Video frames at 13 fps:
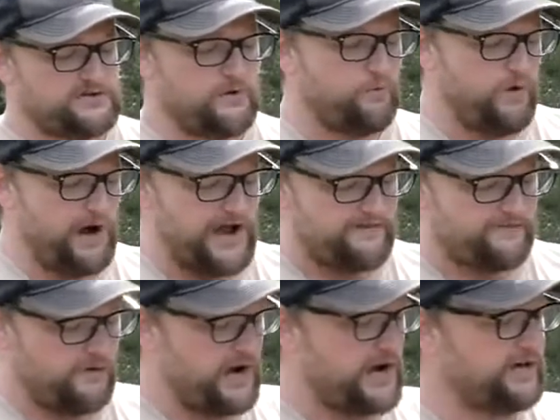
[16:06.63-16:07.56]
a wide
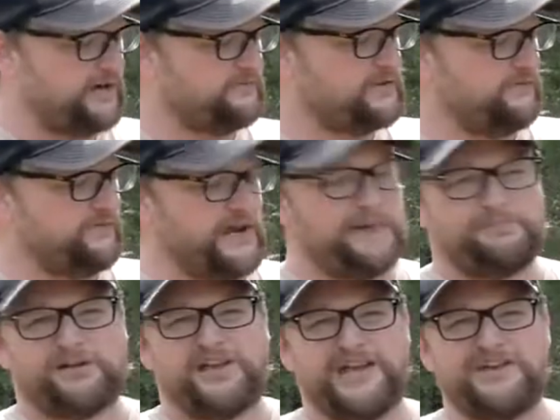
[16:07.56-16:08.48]
variety of different
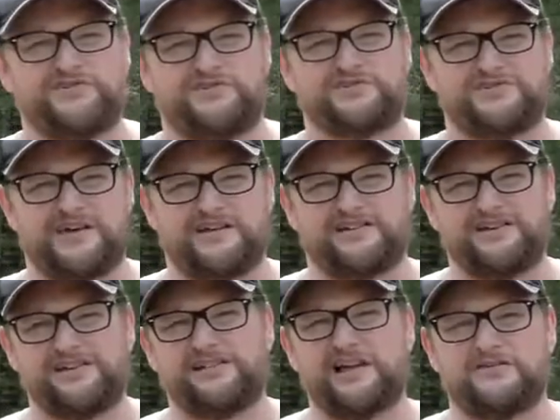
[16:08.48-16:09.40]
applications that a
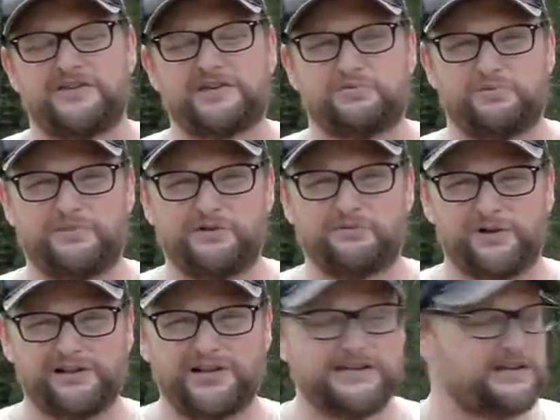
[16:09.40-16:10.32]
gun like this would be
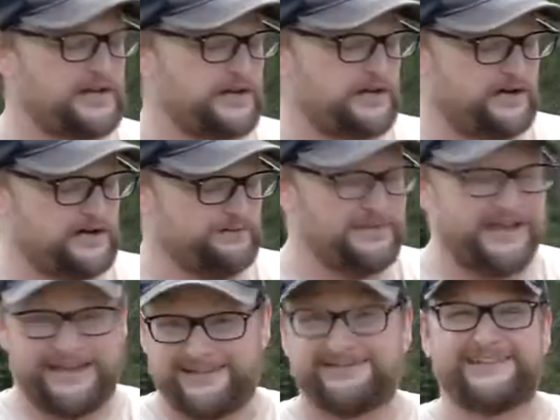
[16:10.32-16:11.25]
really
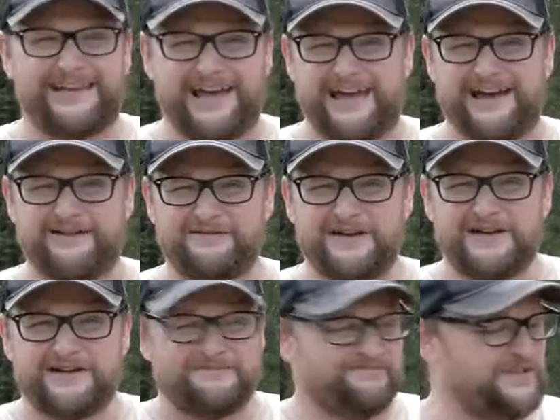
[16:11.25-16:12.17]
handy to have.
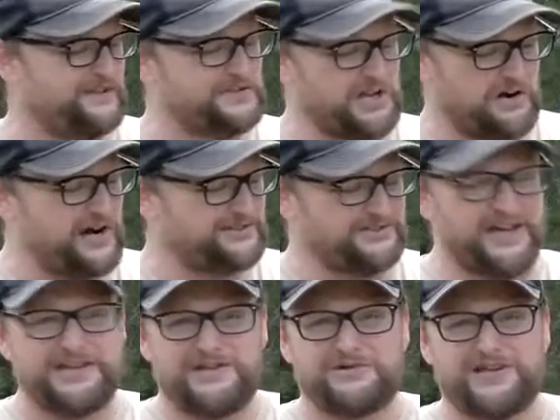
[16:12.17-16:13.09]
Dare I
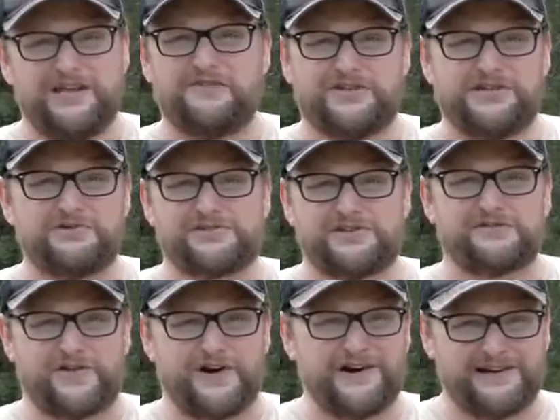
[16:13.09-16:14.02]
say, you could even use this
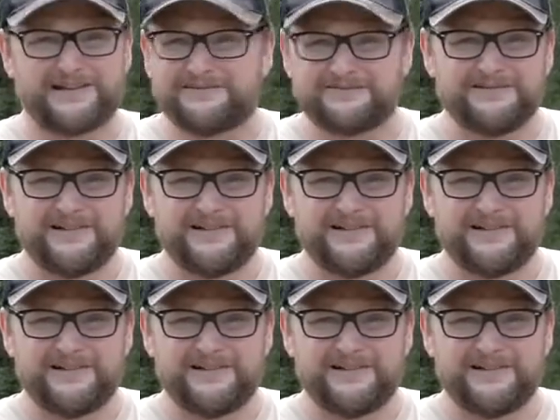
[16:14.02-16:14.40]
for hunting.